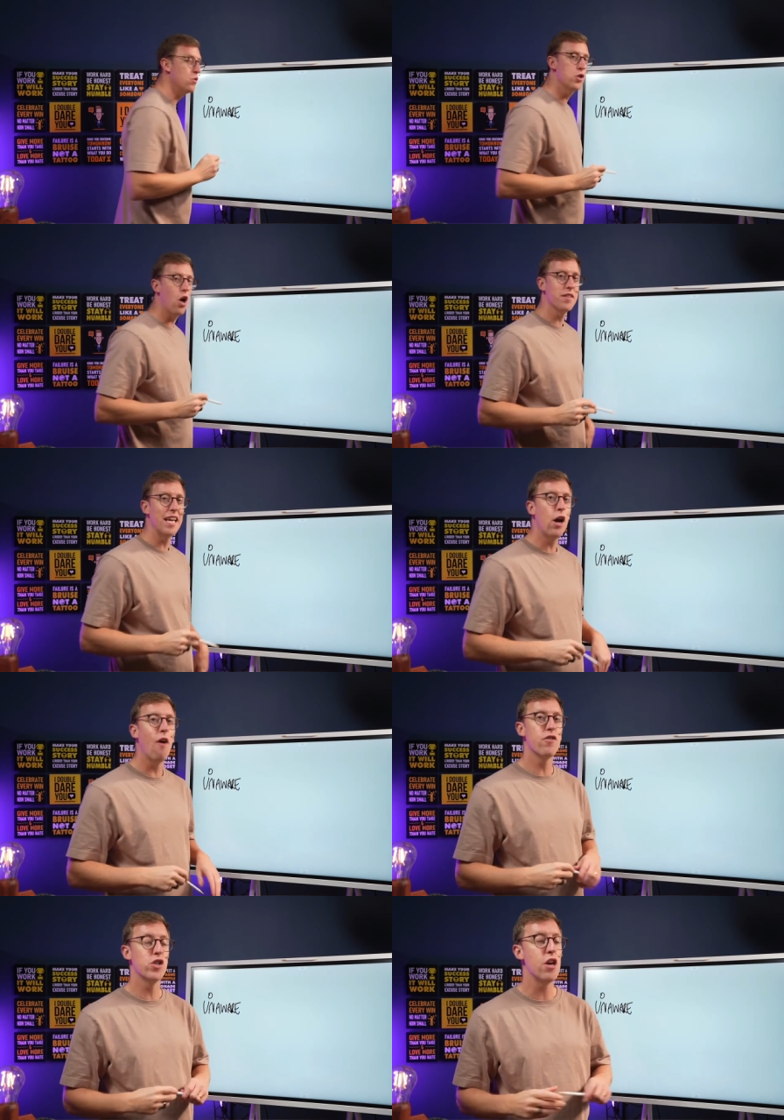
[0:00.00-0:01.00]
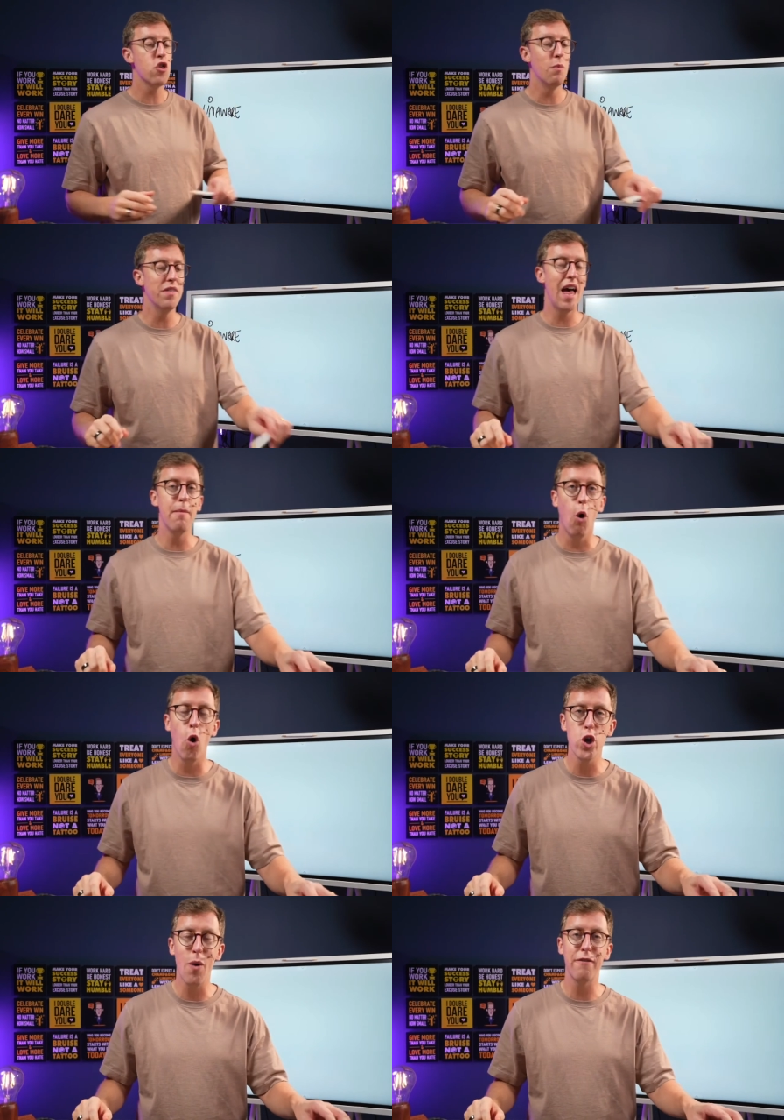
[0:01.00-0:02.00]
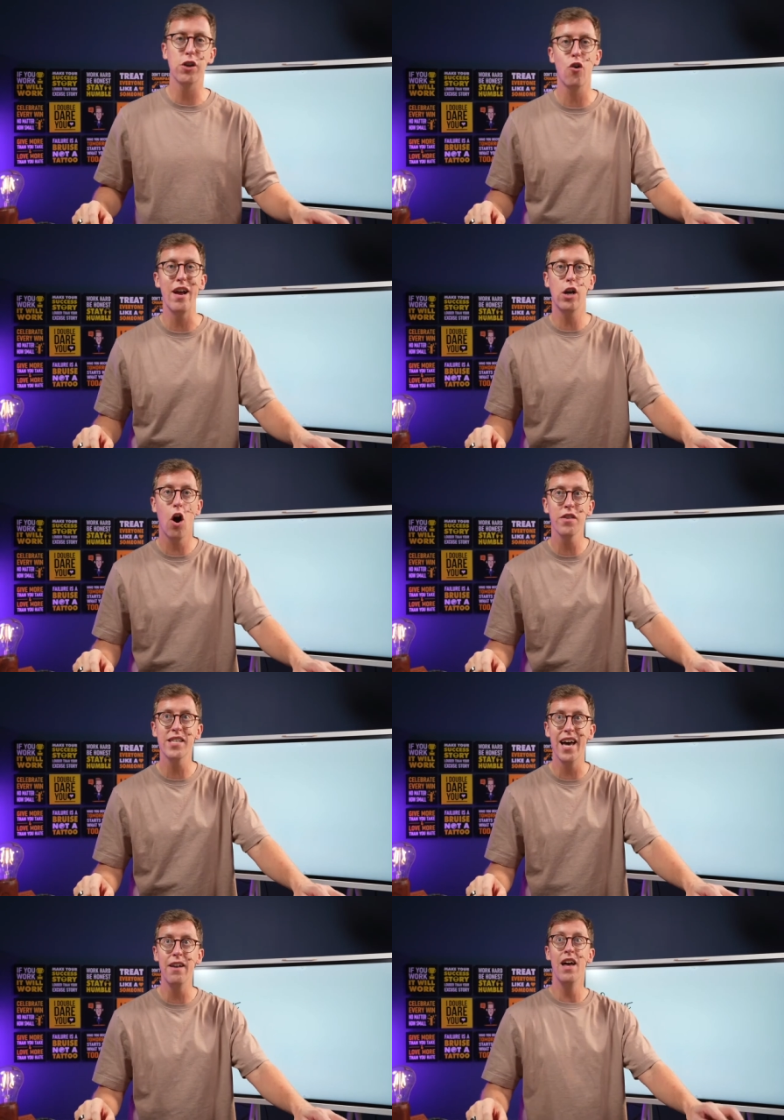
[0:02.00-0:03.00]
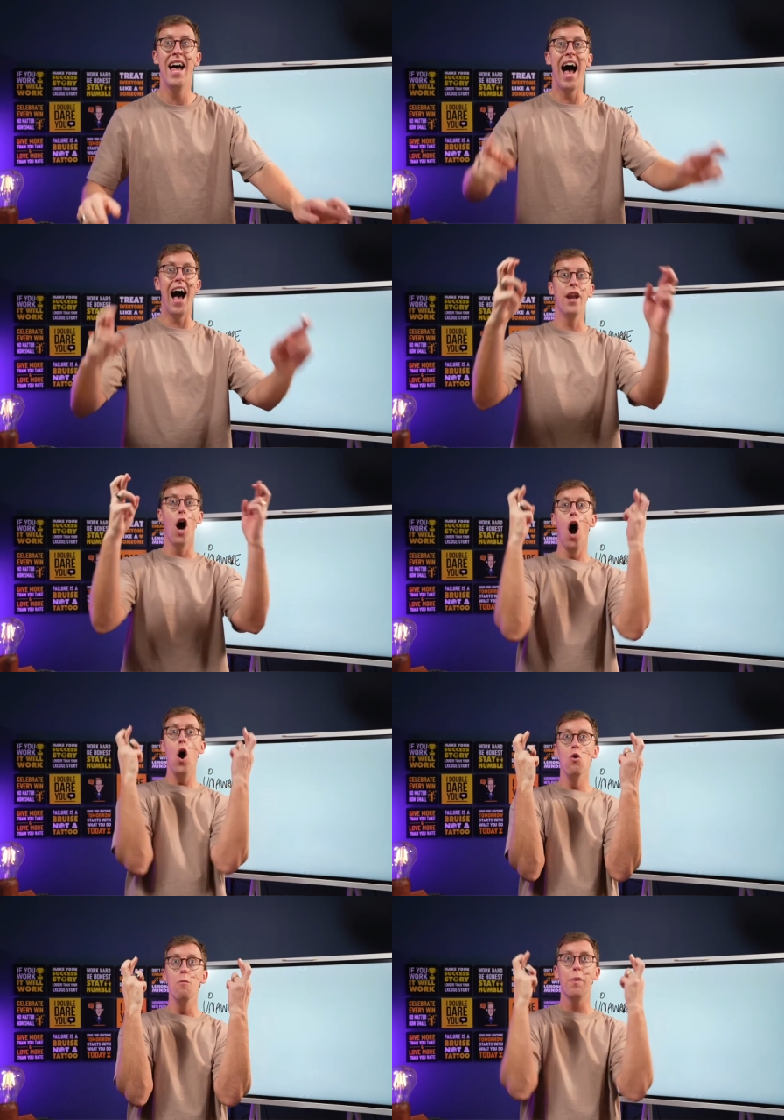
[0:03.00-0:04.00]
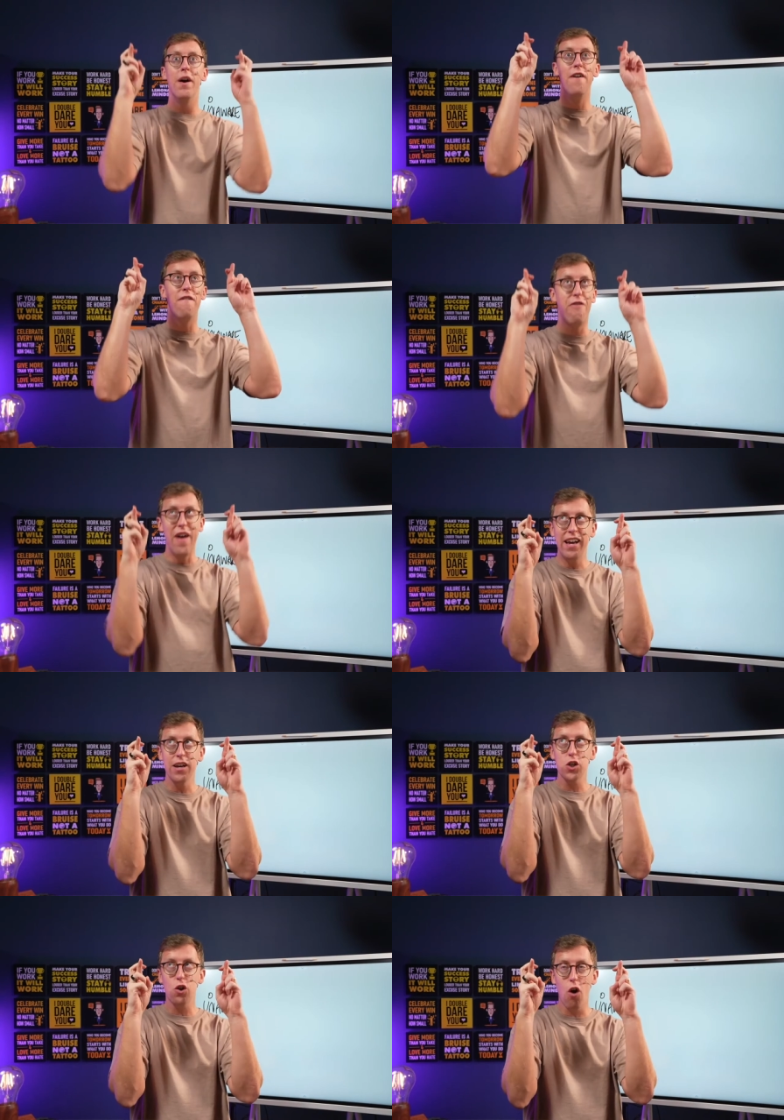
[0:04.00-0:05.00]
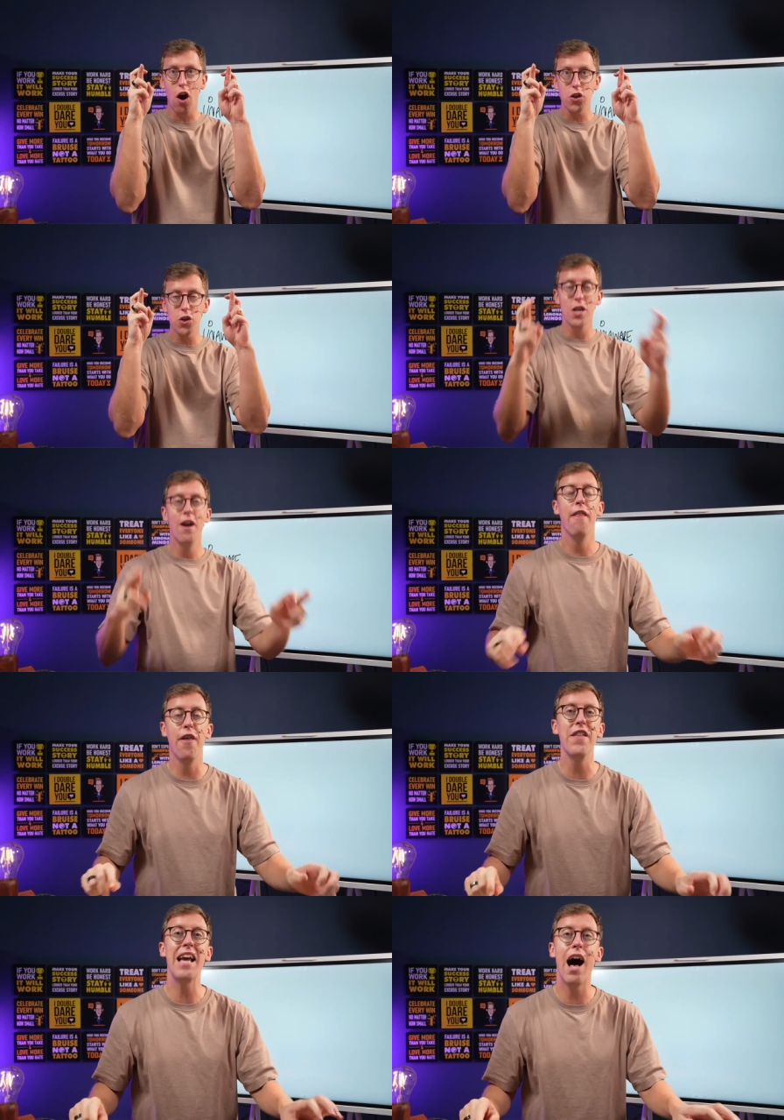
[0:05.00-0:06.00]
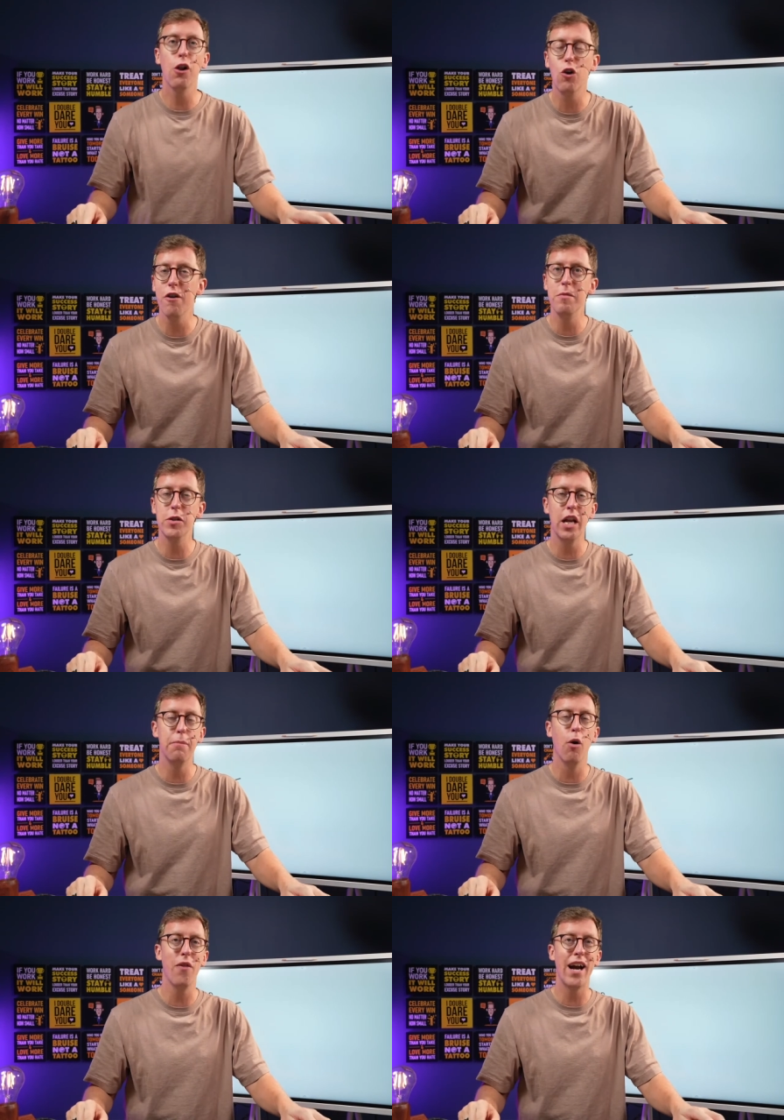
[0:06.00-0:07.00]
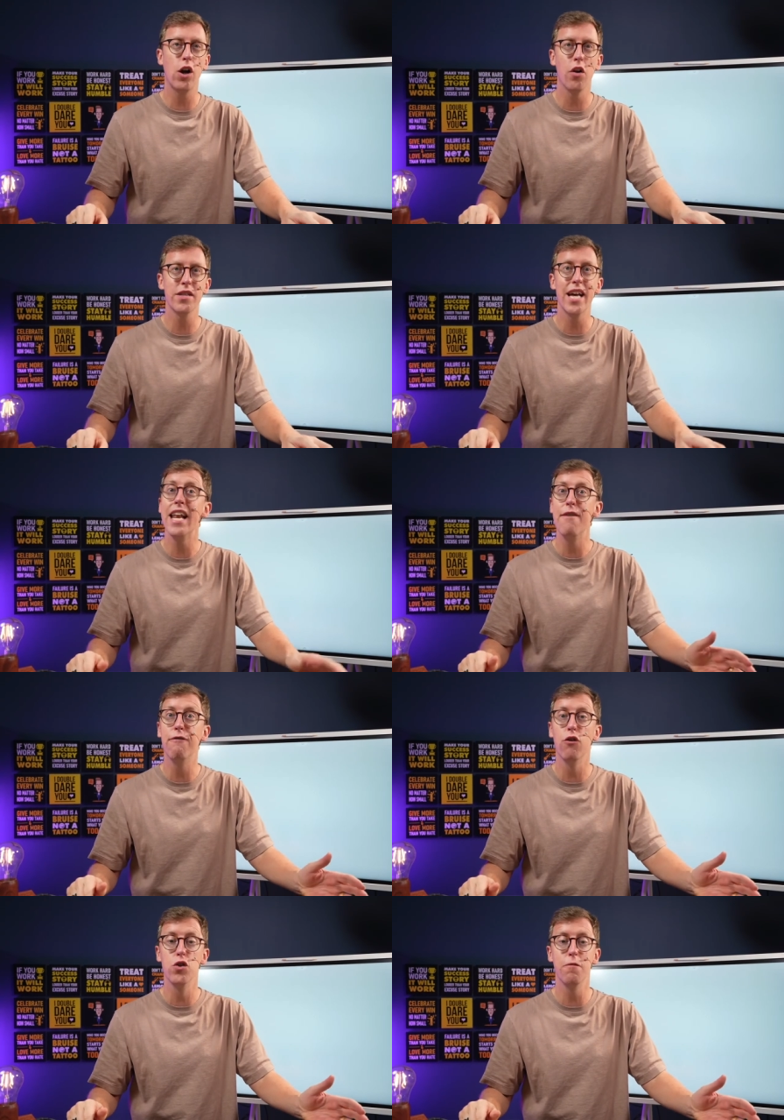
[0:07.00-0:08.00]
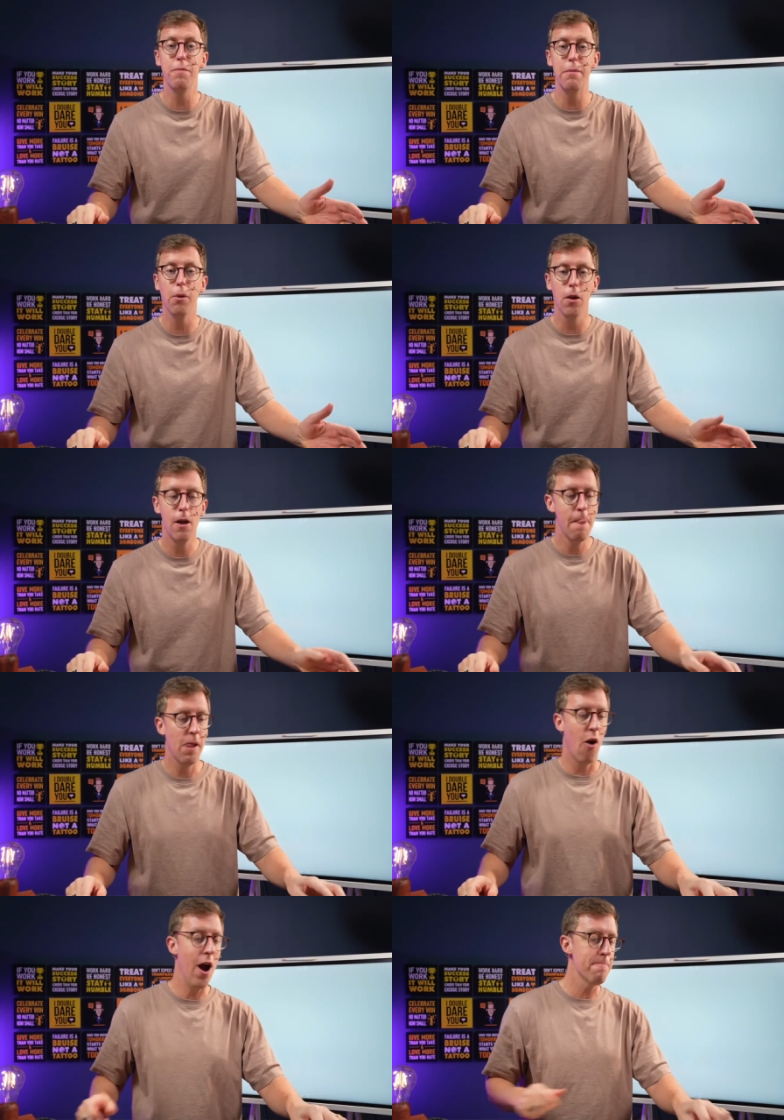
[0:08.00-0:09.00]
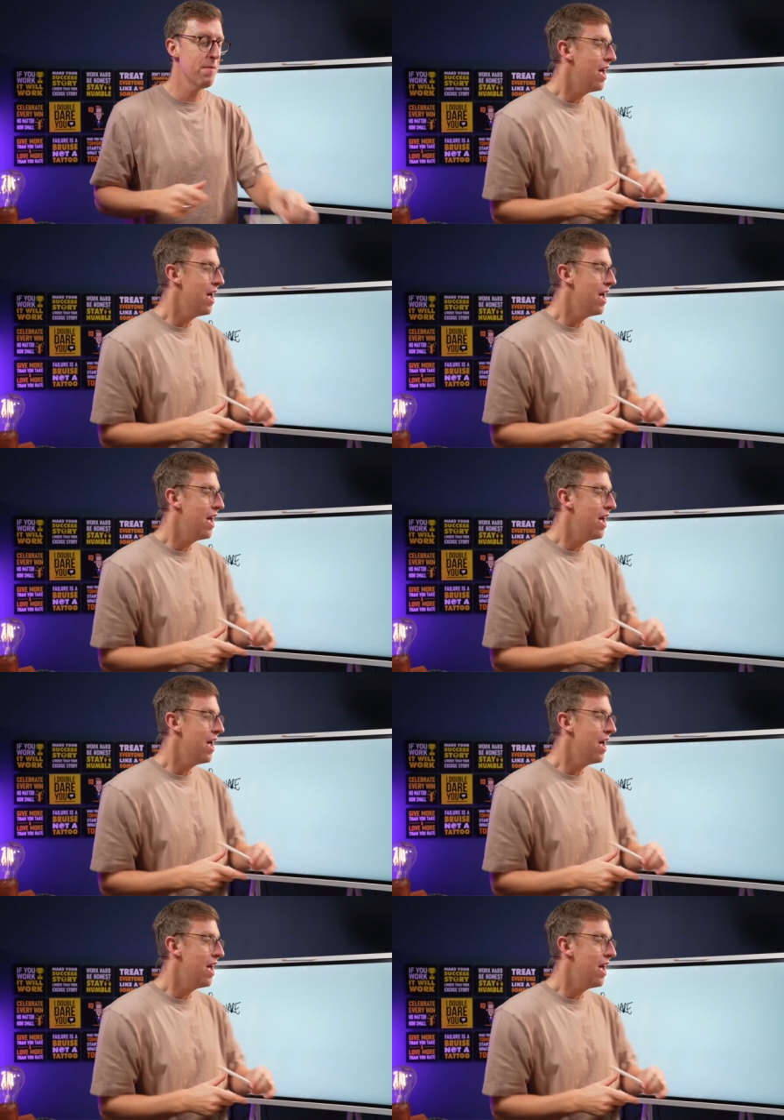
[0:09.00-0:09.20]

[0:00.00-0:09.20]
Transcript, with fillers: to start a conversation with them or you have to create content and hope, fingers crossed, that the algorithm is going to put that content in front of people. All right?